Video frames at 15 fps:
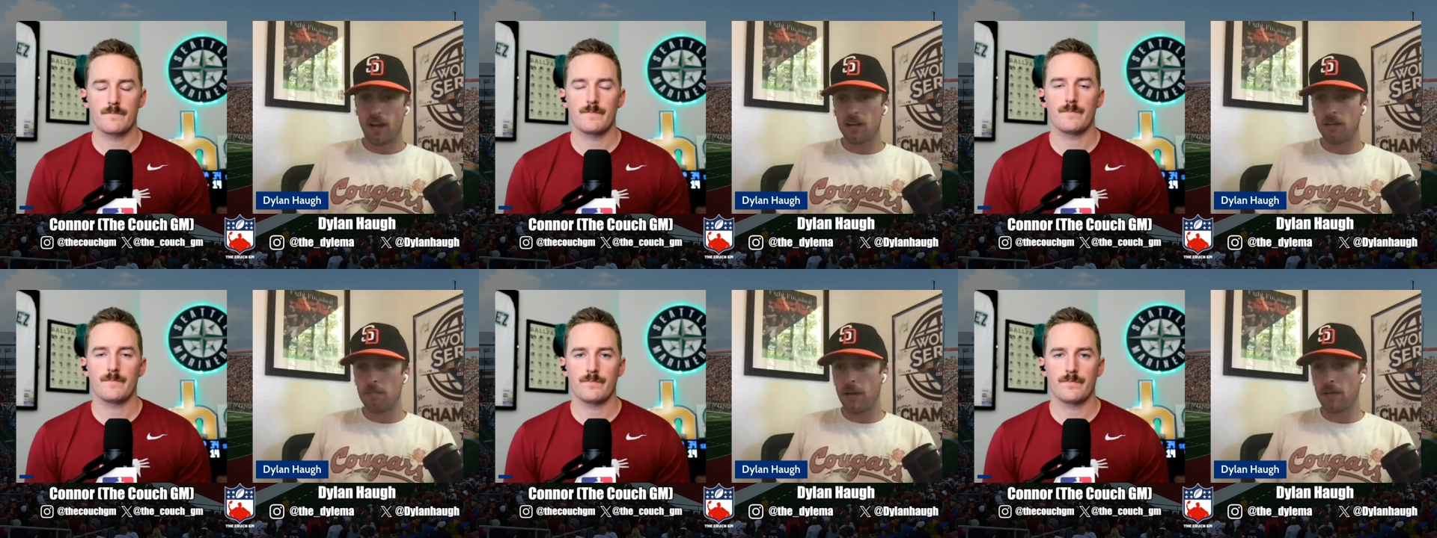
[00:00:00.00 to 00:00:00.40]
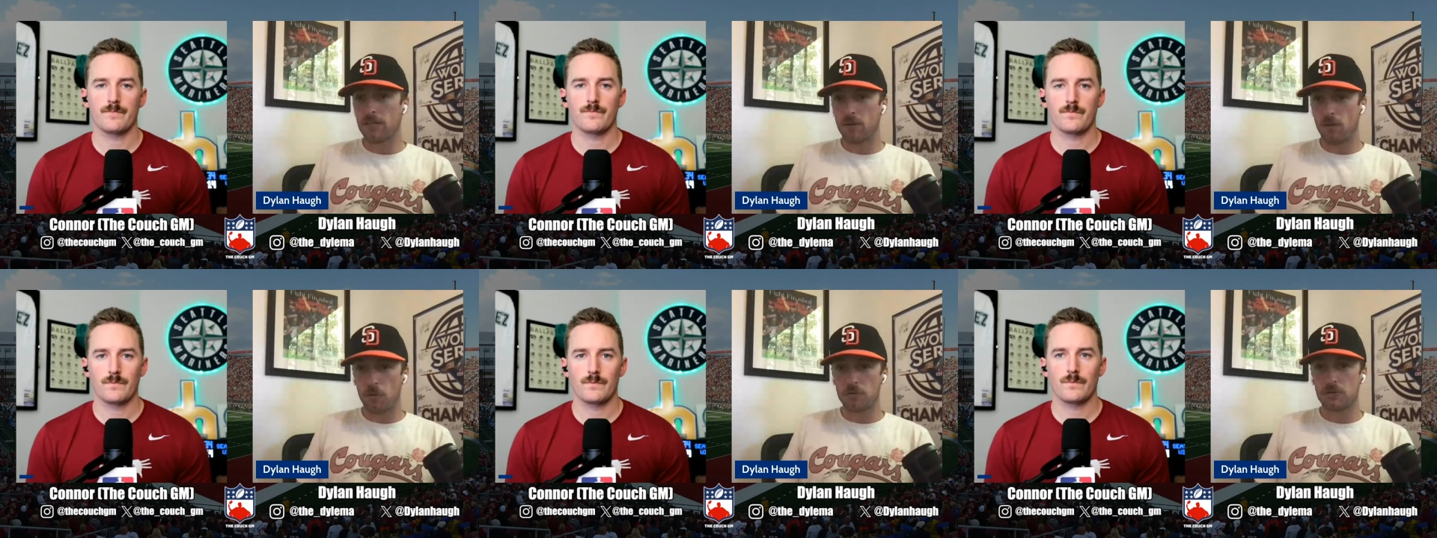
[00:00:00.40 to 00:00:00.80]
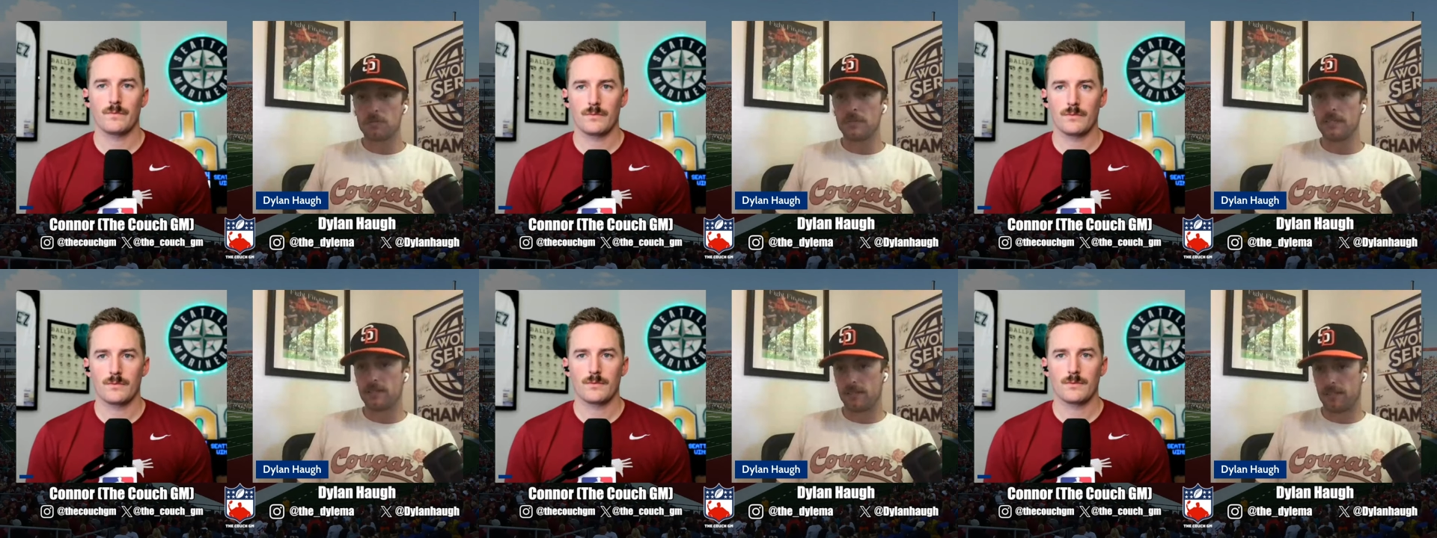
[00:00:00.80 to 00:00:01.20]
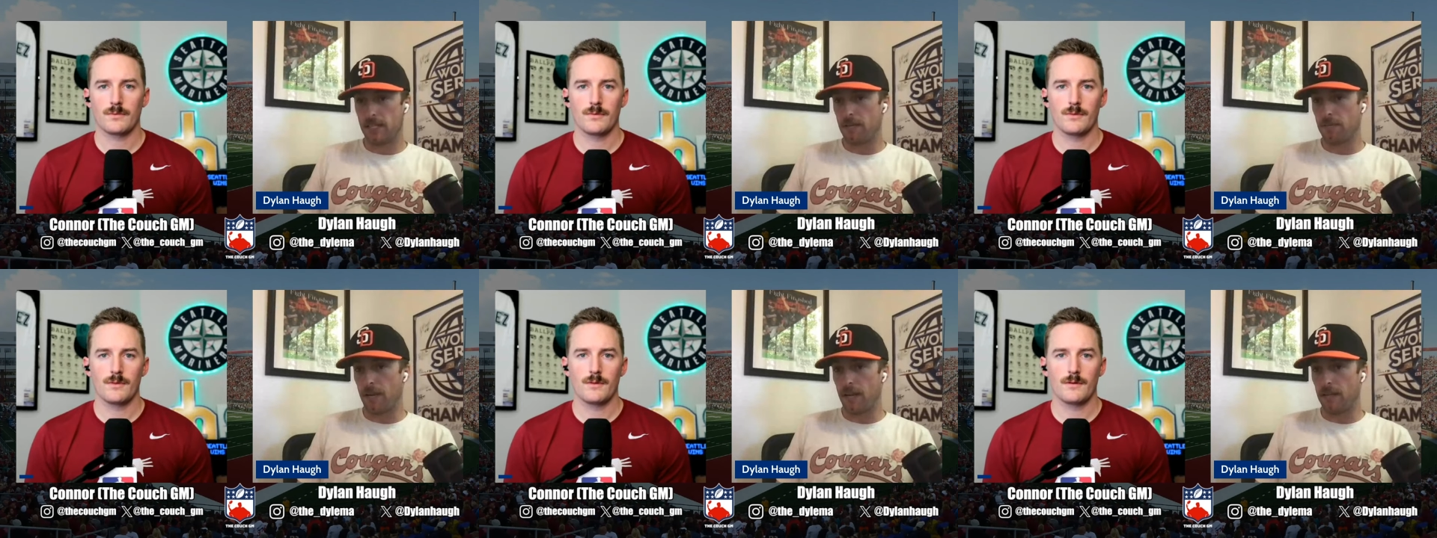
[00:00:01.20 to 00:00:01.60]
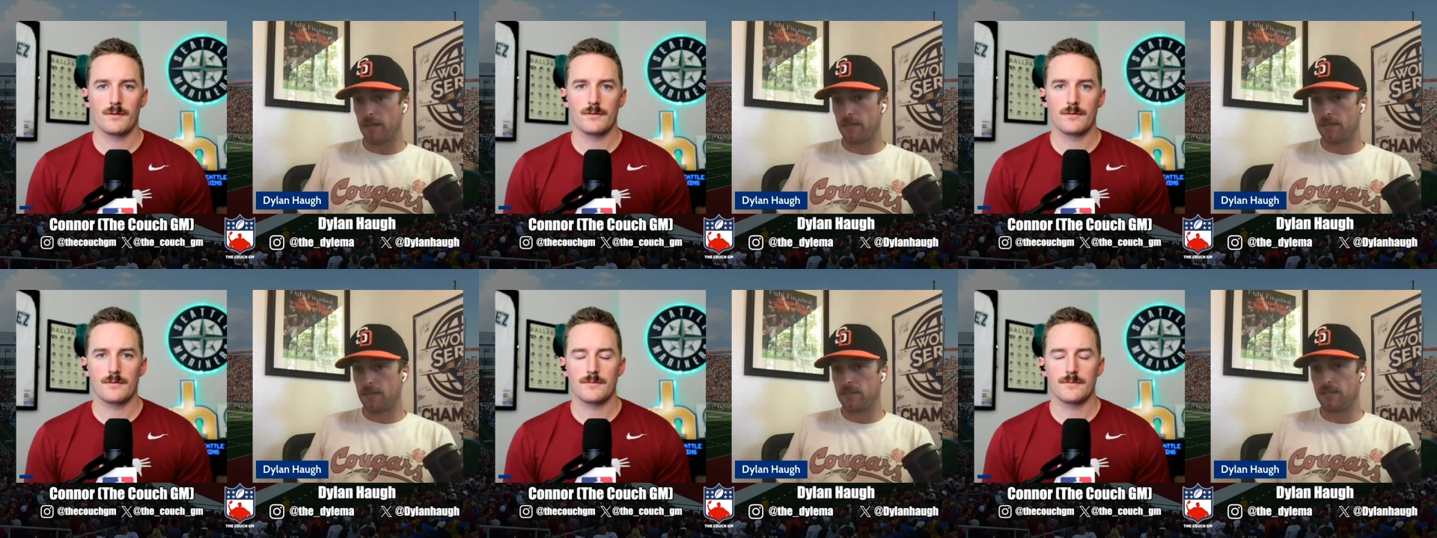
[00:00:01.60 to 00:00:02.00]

Speaker 1: Talk about the ultimate teammate.